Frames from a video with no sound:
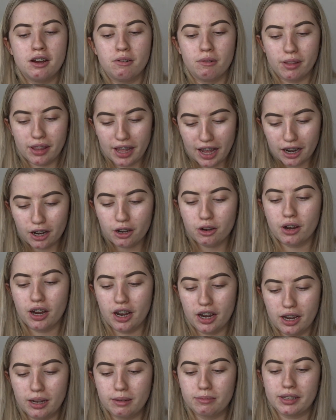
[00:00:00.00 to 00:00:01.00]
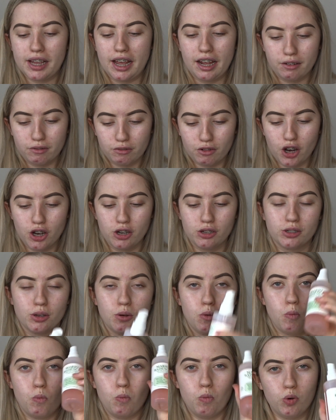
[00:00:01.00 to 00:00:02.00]
with aloe herbs and rose
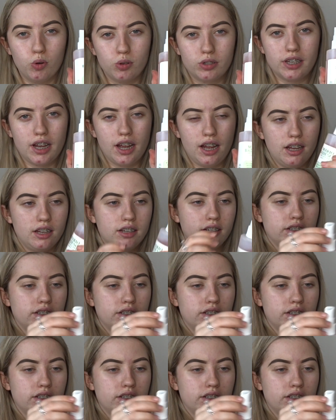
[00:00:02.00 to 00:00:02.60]
water.